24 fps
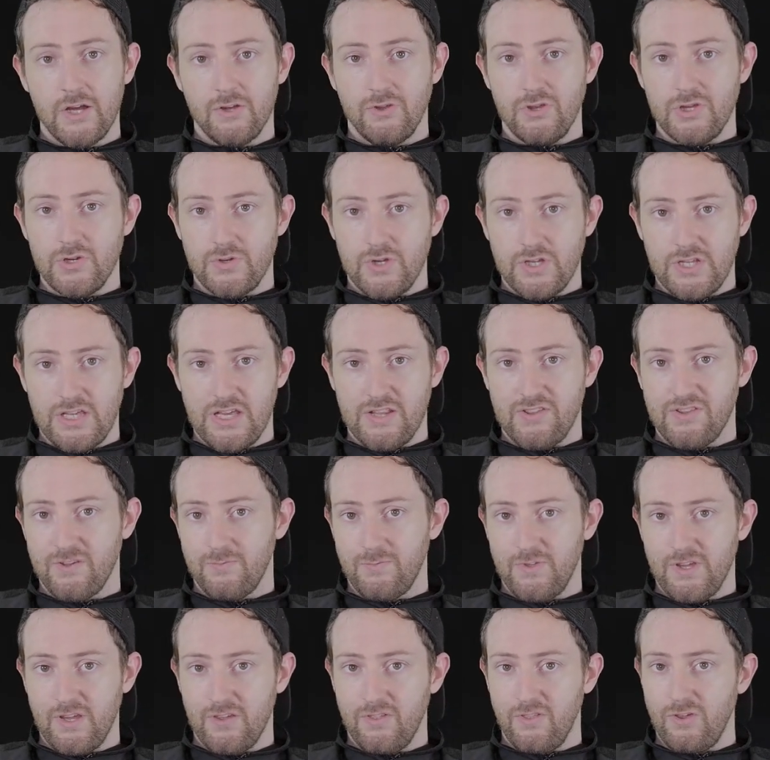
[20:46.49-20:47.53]
You can get
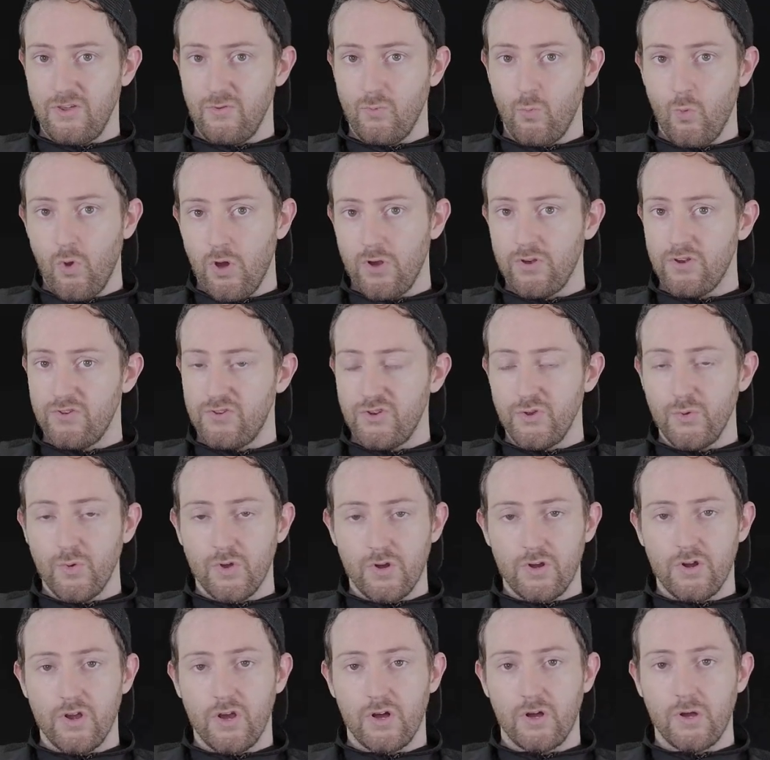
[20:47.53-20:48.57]
something in the $100 to
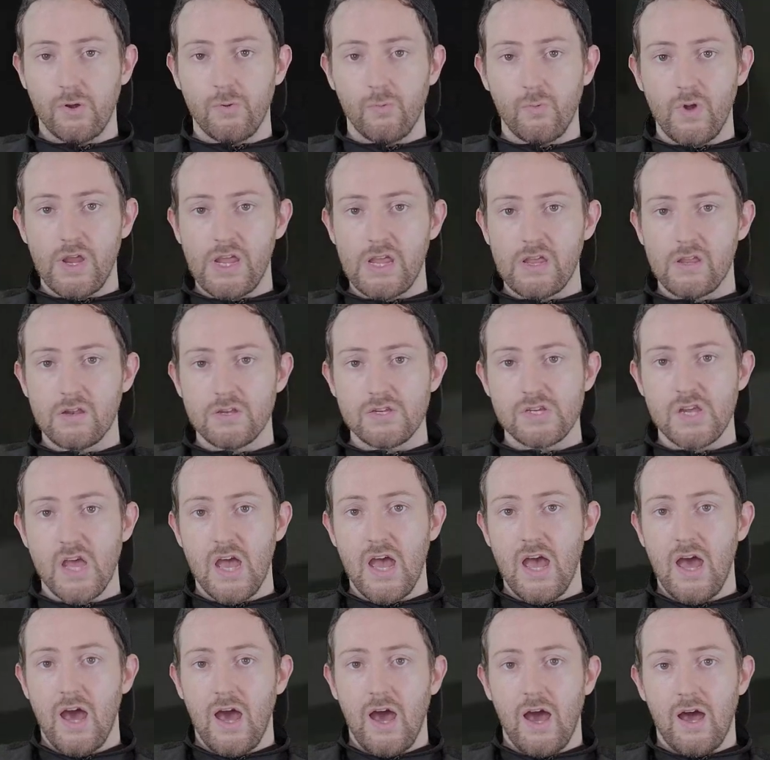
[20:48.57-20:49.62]
$200 range,
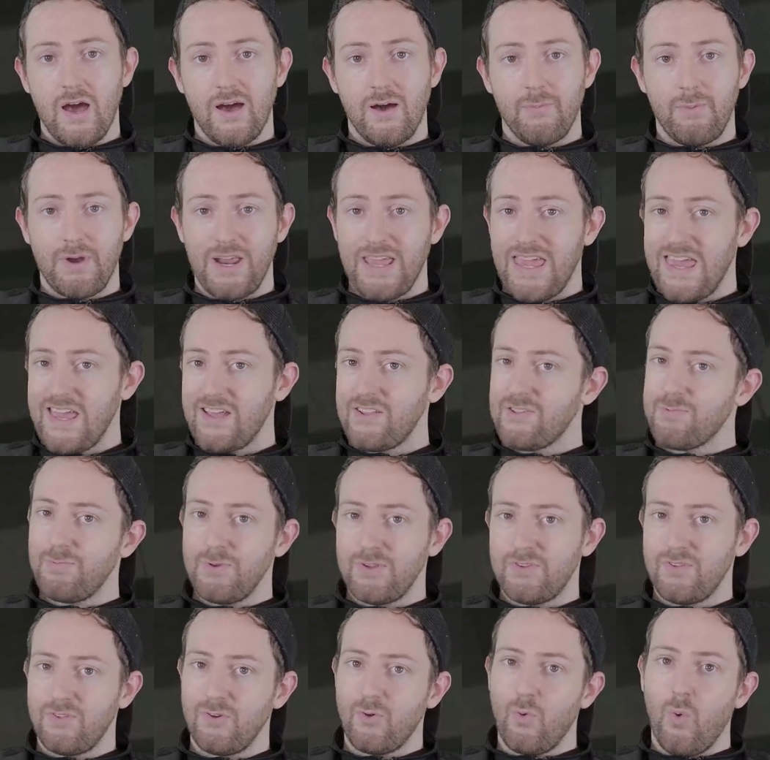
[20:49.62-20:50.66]
but I can't
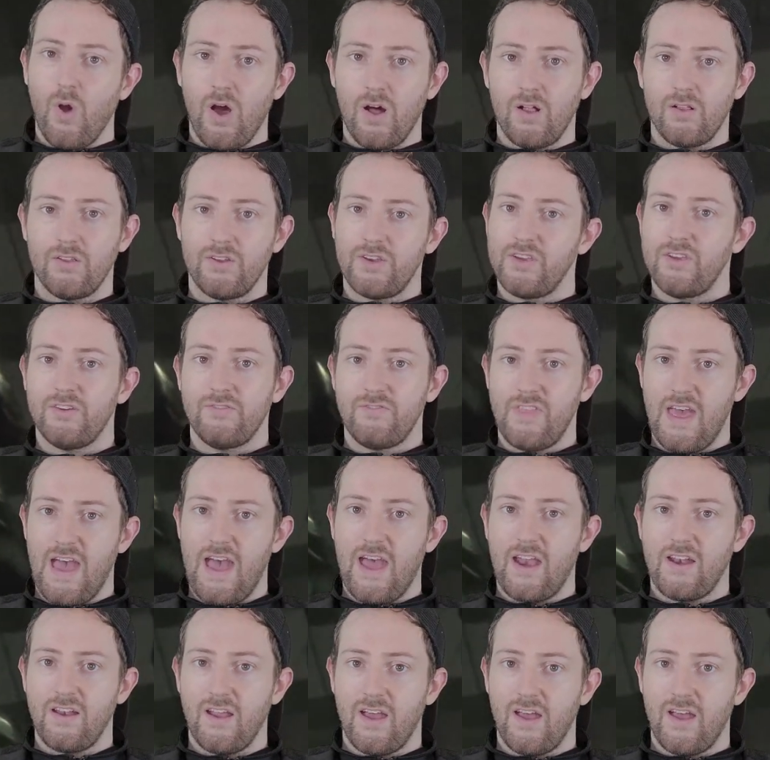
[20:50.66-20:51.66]
speak to the quality of that.